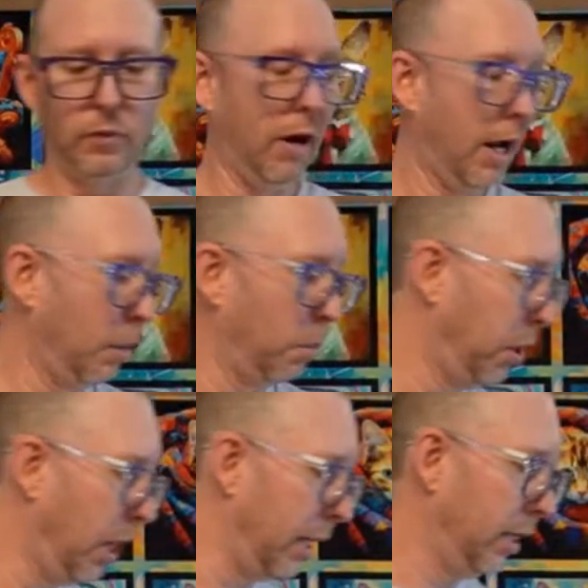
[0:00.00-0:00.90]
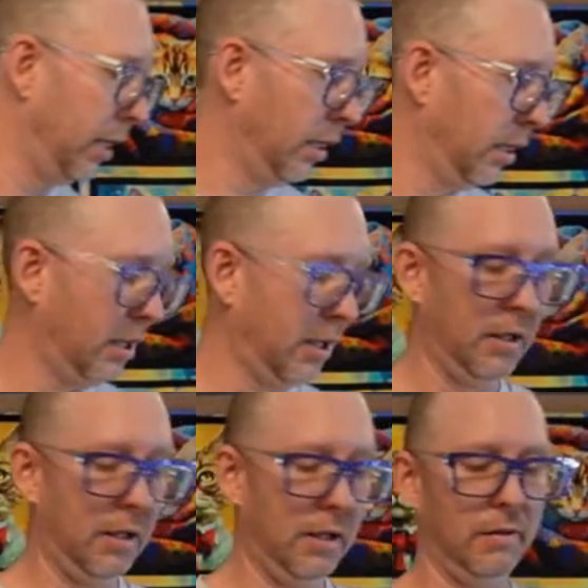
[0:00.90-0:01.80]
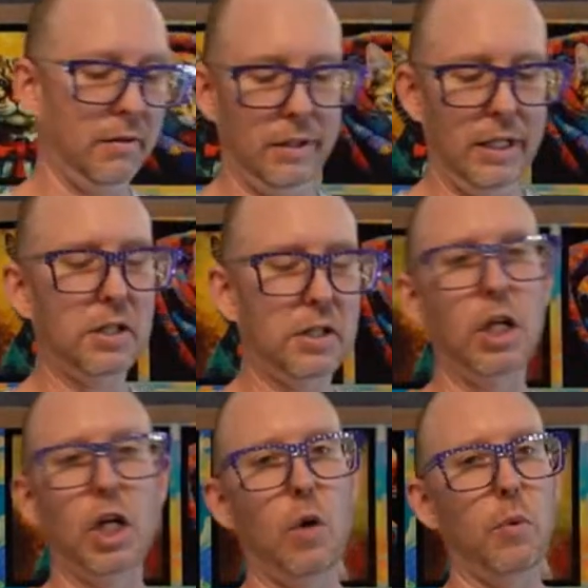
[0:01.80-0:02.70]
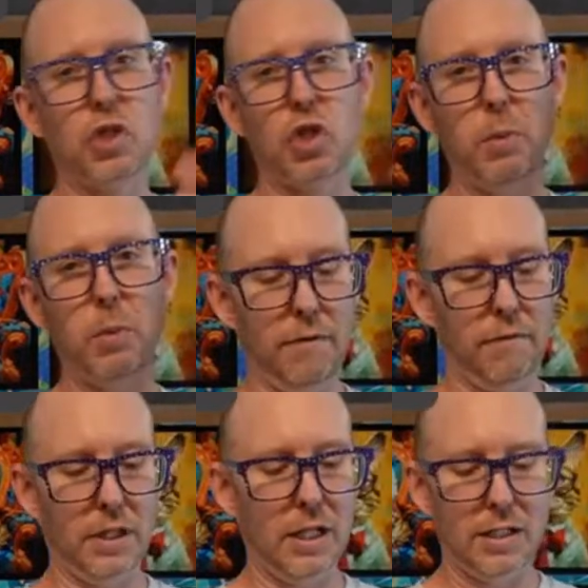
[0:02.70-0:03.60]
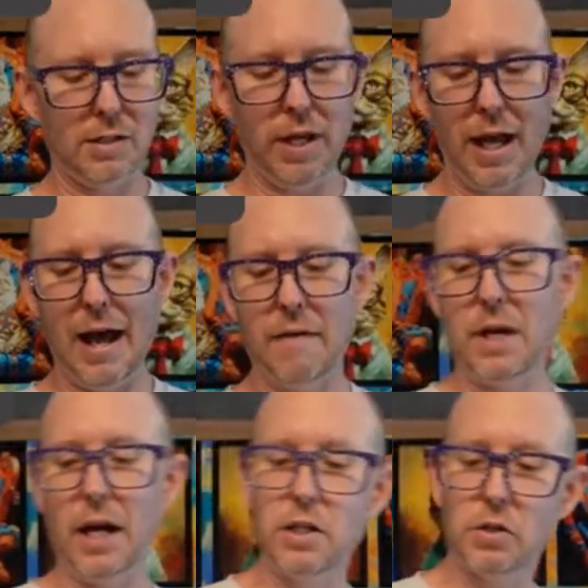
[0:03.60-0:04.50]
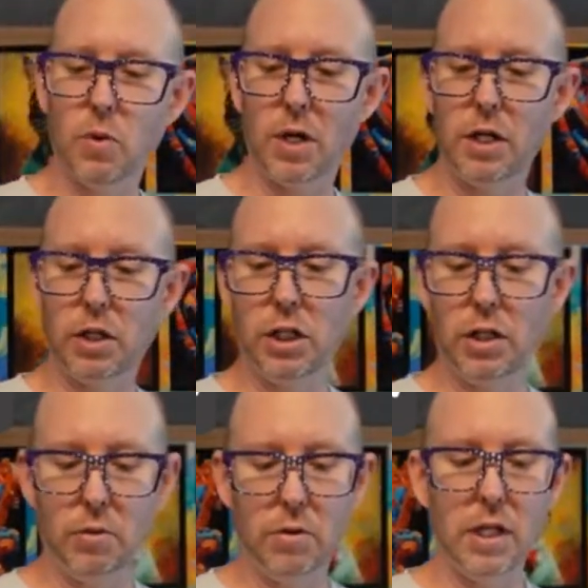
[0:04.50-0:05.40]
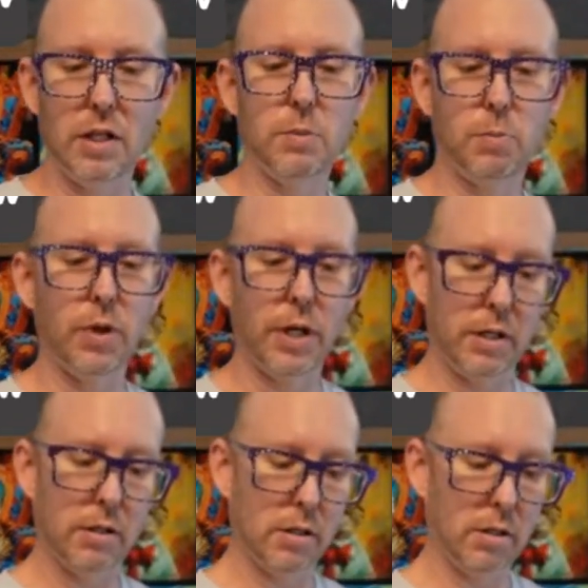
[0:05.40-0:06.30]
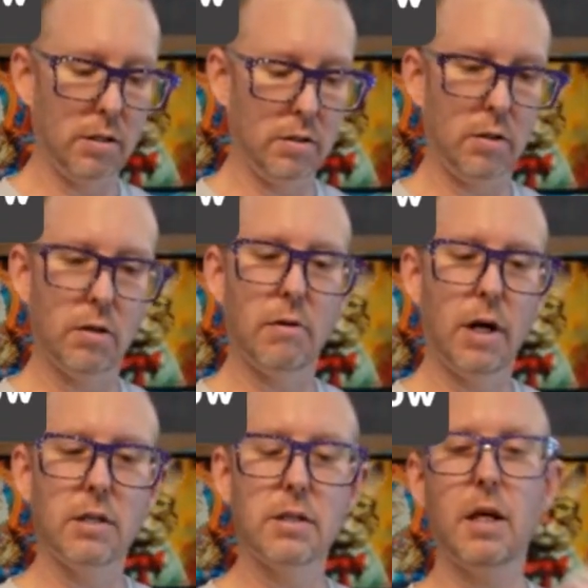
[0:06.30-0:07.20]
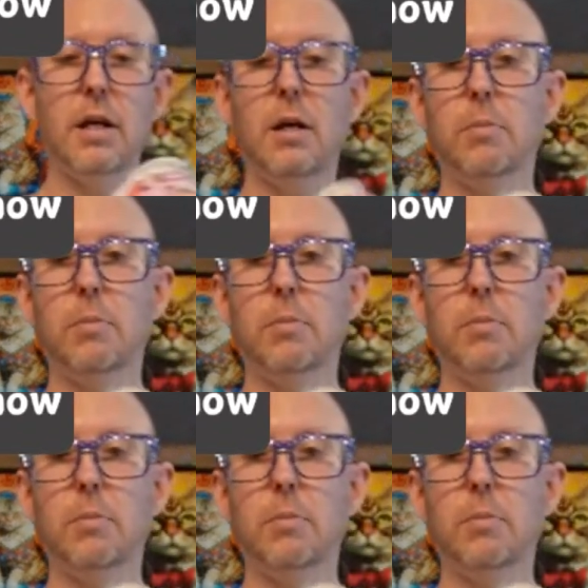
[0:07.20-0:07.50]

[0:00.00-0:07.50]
All right. But it's going to go with so many different things that we have that I just wanted to show you this print. Is there a right side